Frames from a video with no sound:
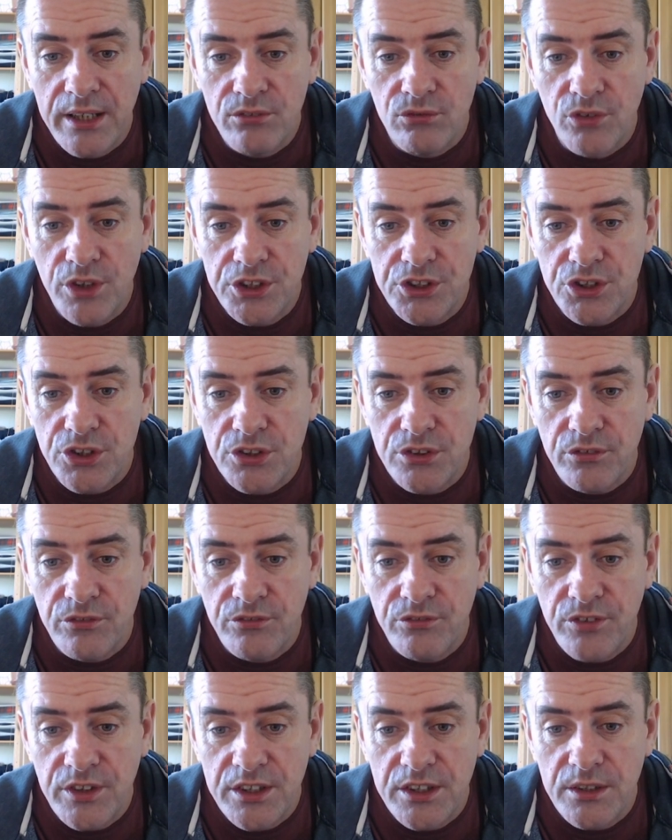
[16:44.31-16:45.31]
Richard
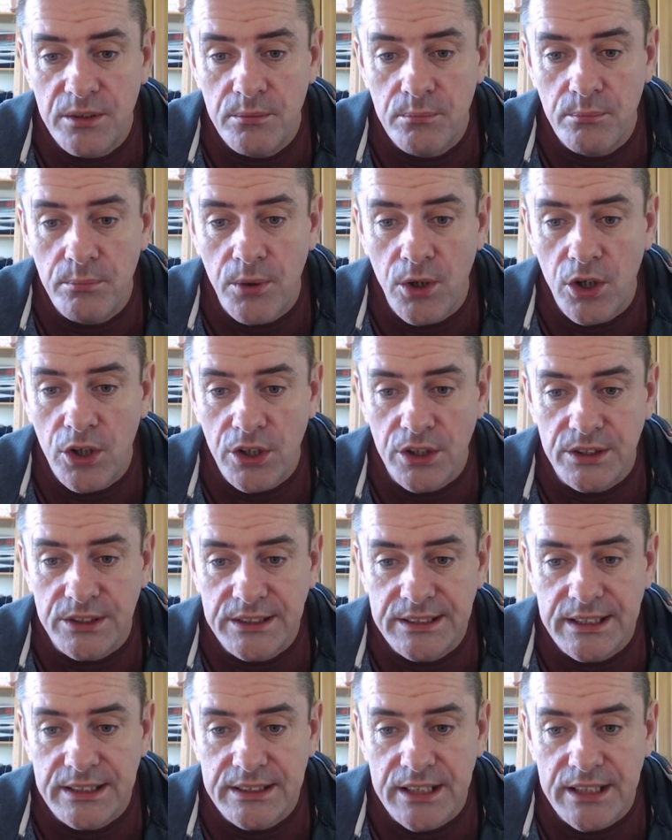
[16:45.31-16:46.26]
Fitton Perkins says,